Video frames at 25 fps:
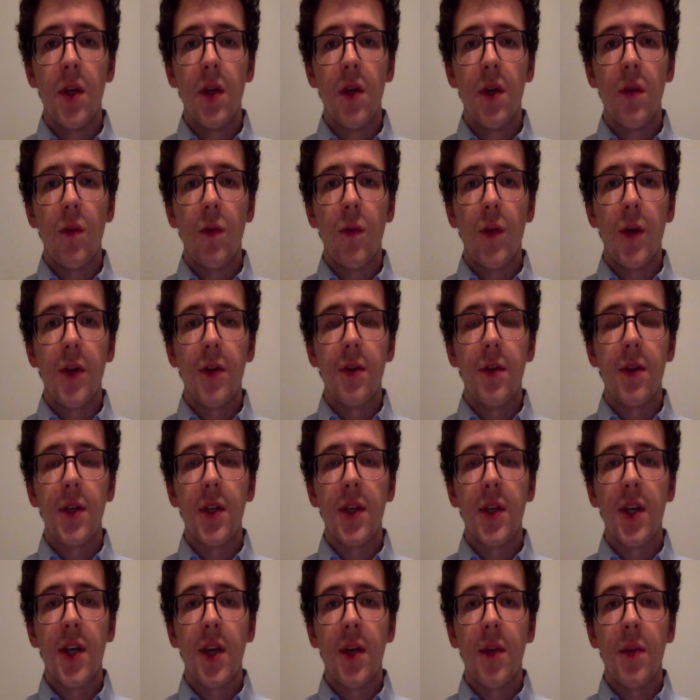whether it
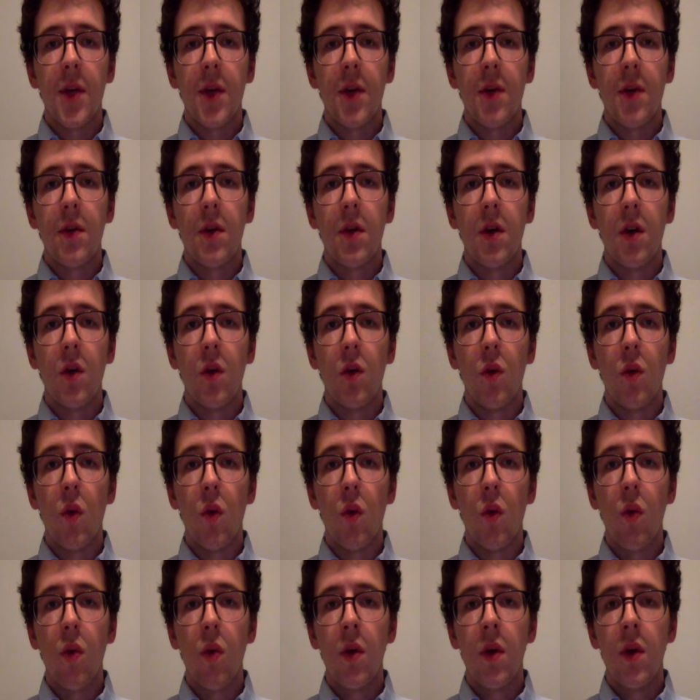came out
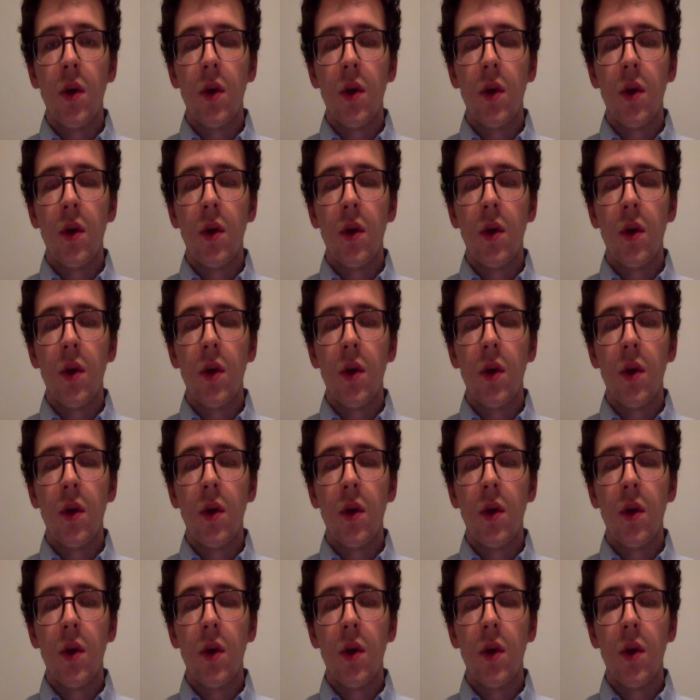cold,